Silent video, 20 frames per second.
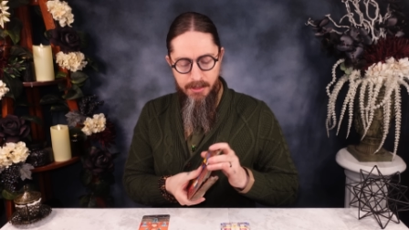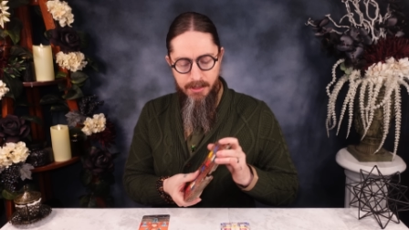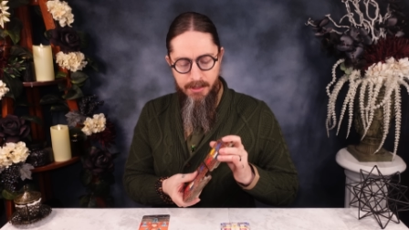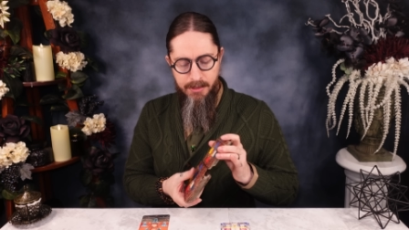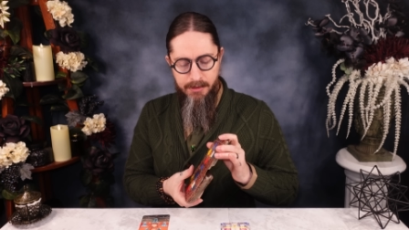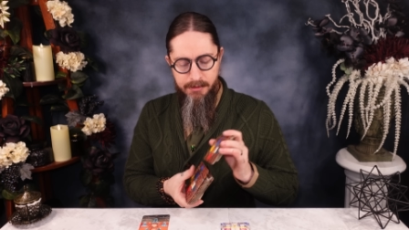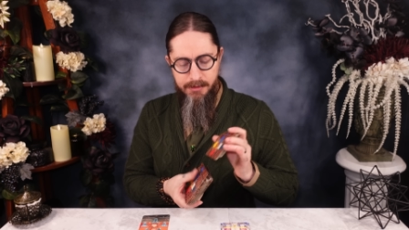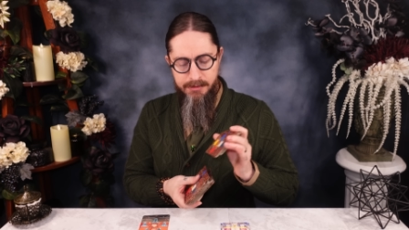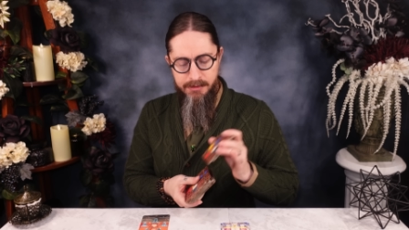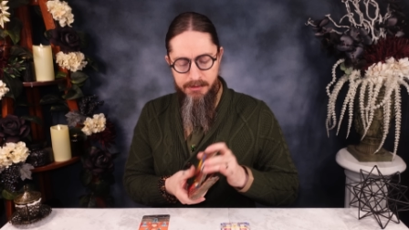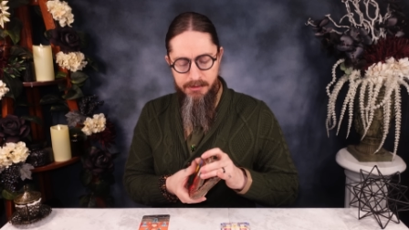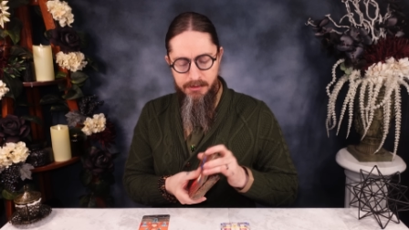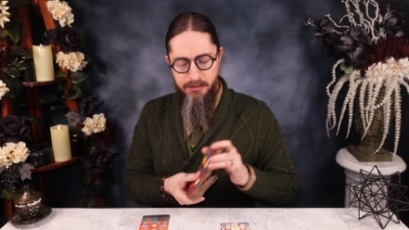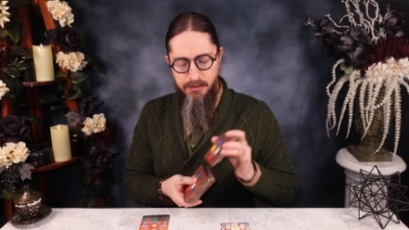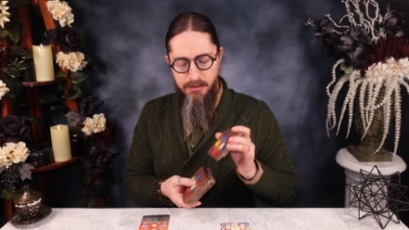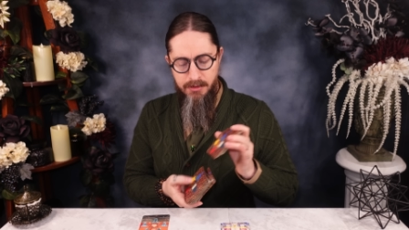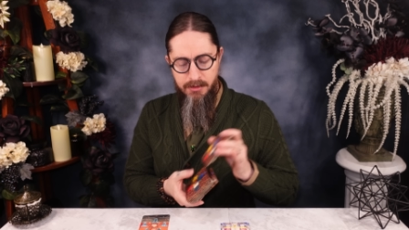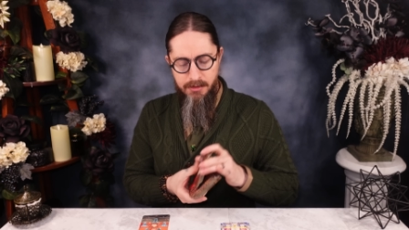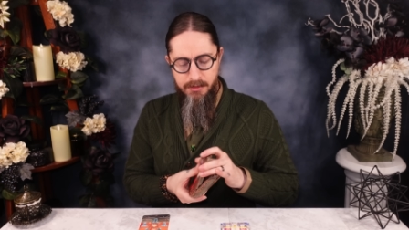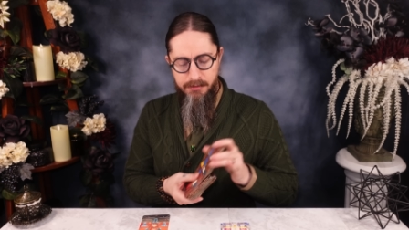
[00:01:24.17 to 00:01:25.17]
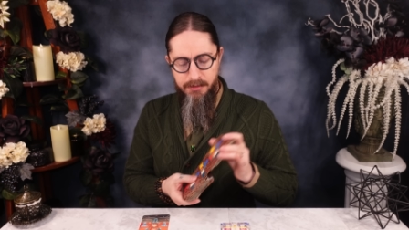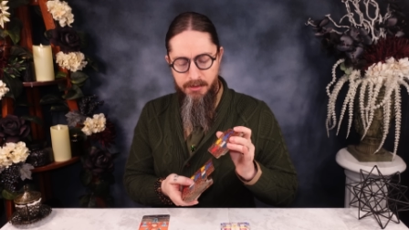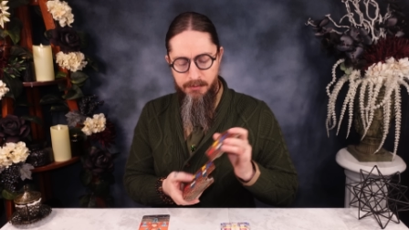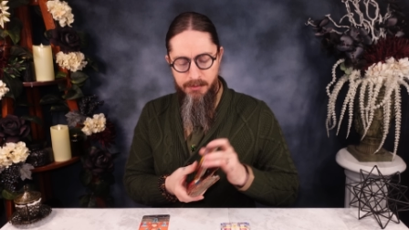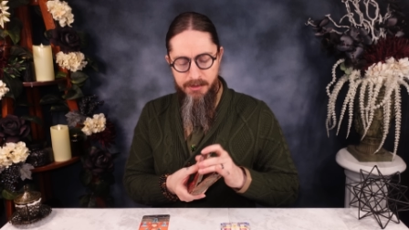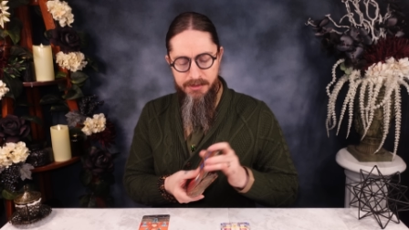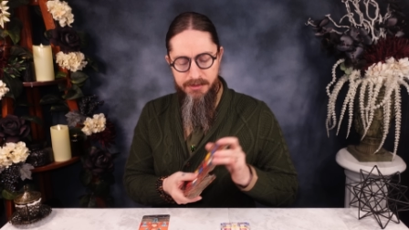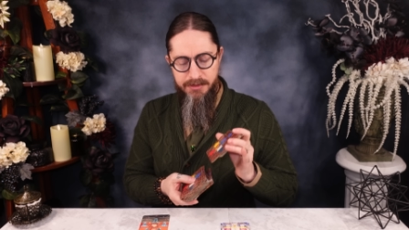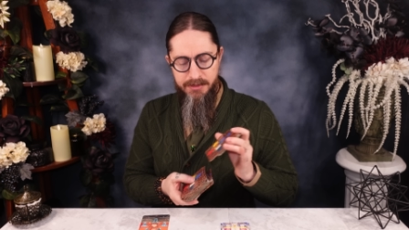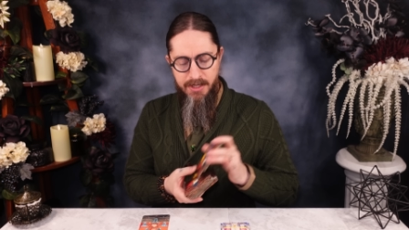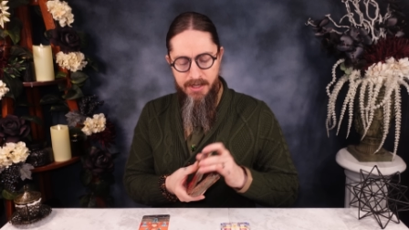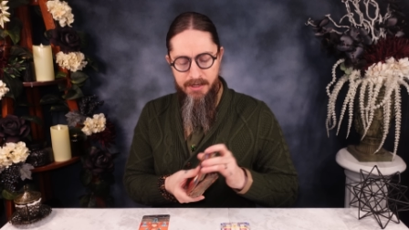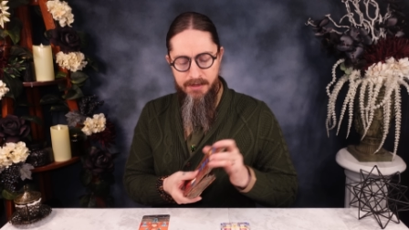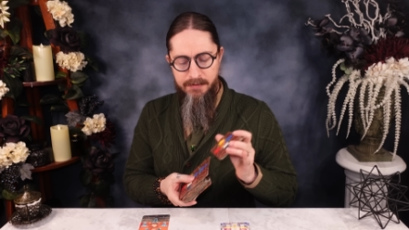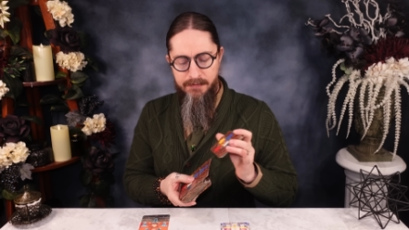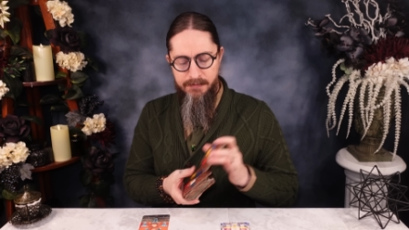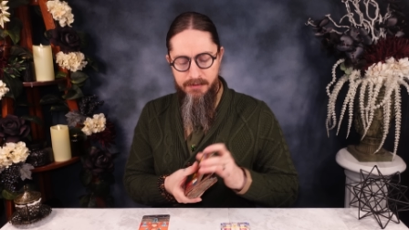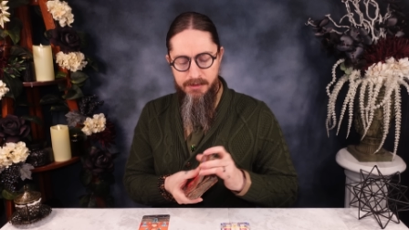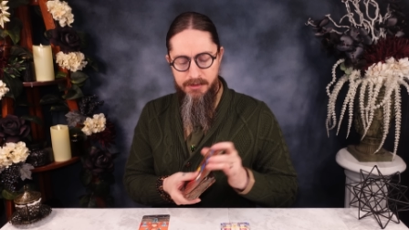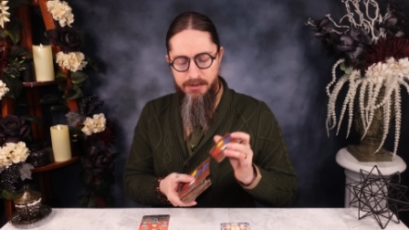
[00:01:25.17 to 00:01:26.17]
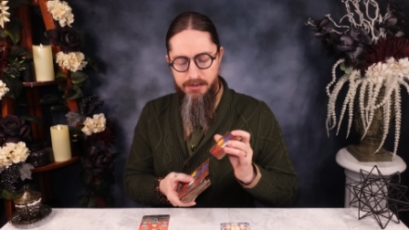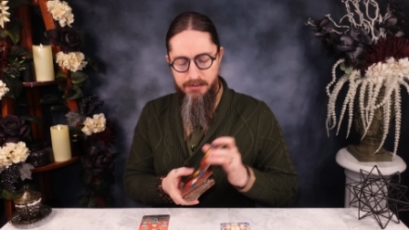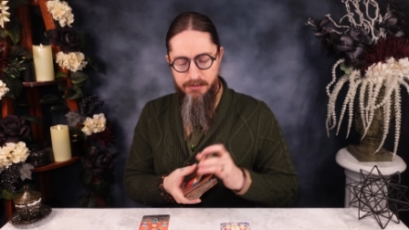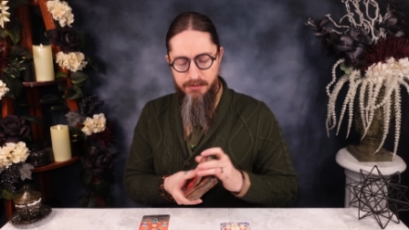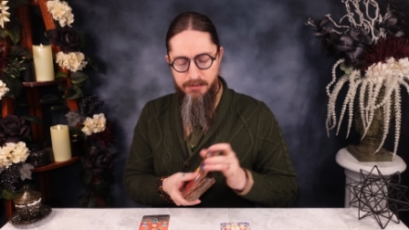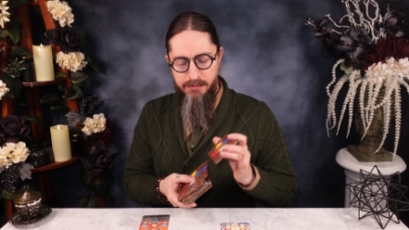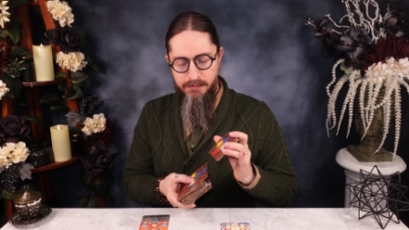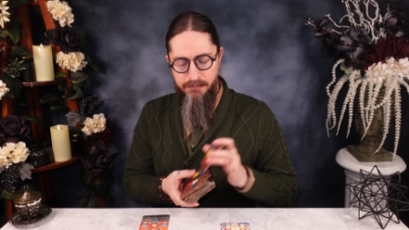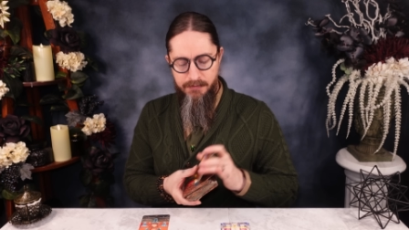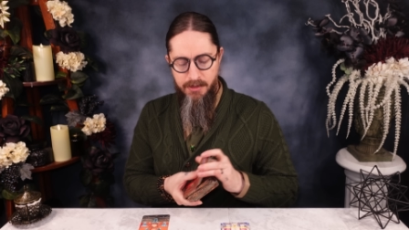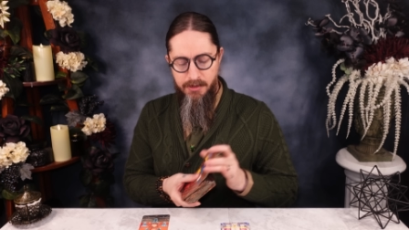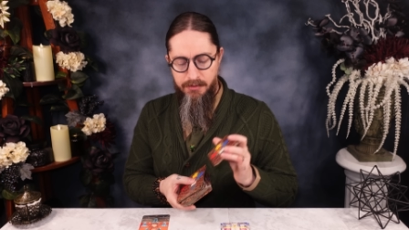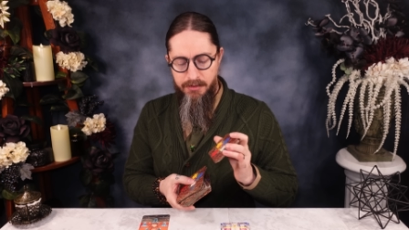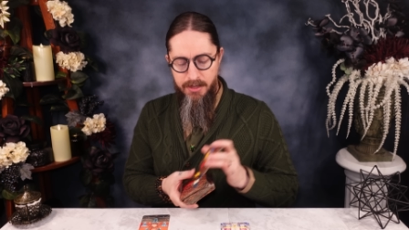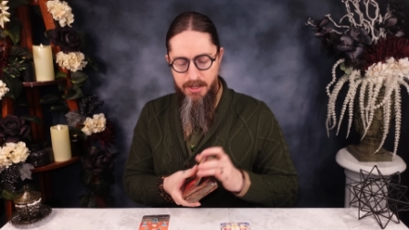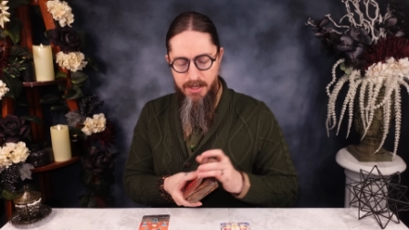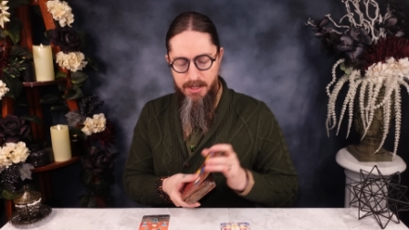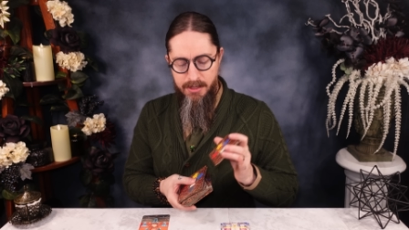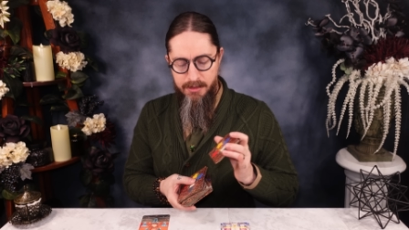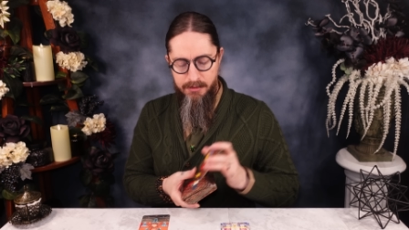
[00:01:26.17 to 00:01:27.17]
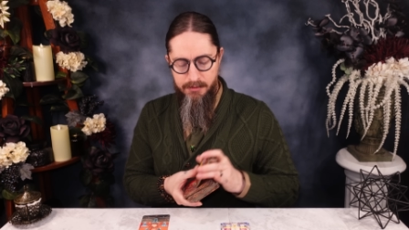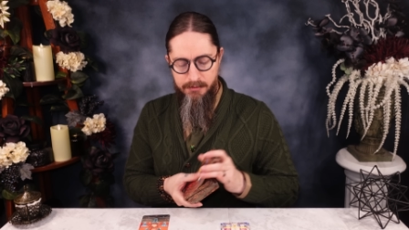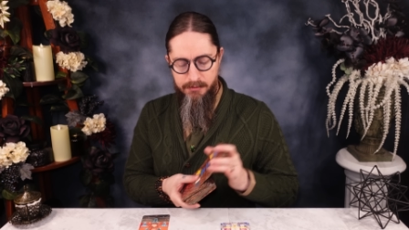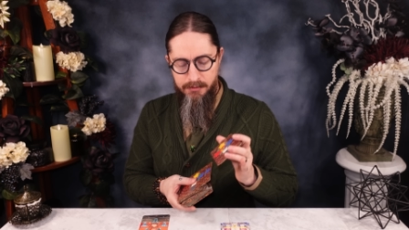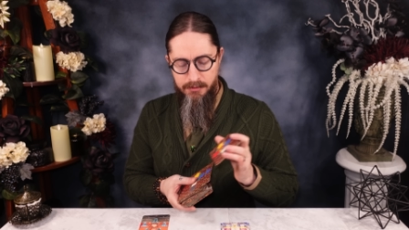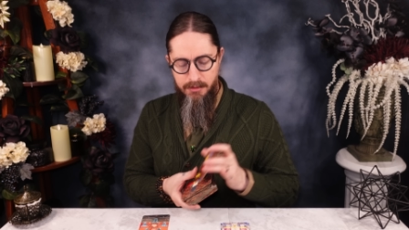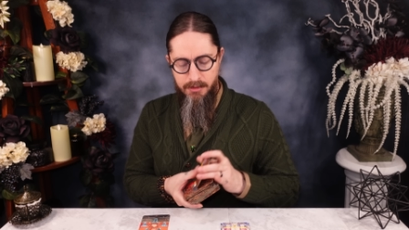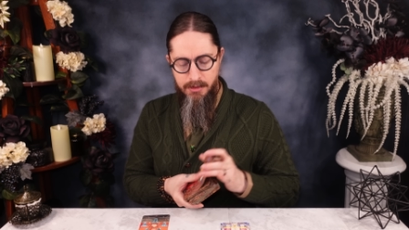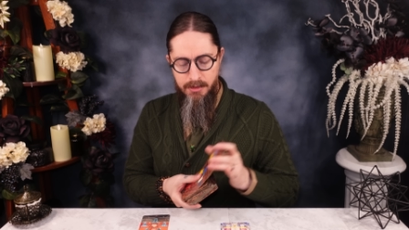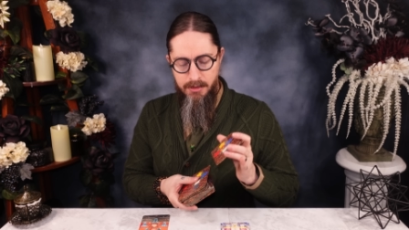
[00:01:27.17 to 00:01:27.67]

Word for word: And this is the card that we save until the very end